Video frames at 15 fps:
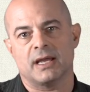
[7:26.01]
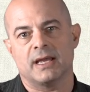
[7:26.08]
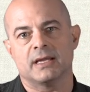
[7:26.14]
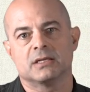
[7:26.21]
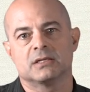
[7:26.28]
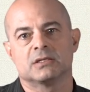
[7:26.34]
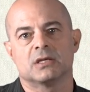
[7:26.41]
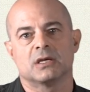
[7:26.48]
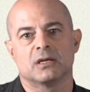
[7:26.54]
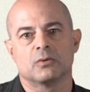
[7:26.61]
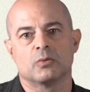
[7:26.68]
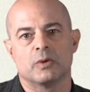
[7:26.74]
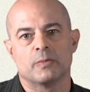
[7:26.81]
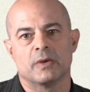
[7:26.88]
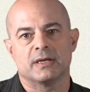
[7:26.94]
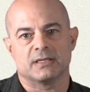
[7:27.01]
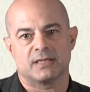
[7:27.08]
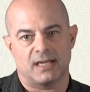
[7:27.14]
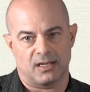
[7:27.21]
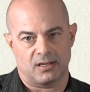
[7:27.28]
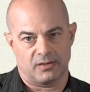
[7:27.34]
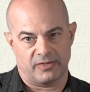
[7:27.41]
and we might
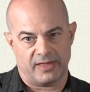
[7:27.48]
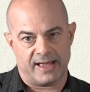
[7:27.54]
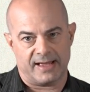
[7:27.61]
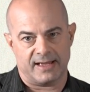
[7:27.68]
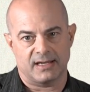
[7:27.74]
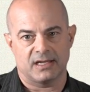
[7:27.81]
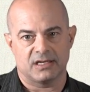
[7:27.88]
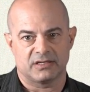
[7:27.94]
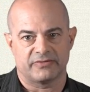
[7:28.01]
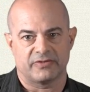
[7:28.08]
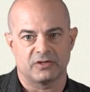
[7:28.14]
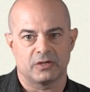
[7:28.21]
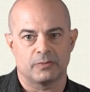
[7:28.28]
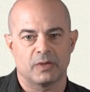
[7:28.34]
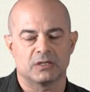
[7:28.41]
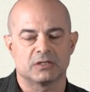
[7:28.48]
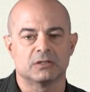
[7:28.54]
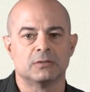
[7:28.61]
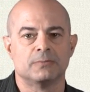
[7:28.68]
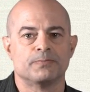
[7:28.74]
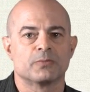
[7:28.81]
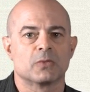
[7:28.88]
take that as
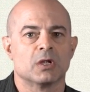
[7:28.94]
fundamental.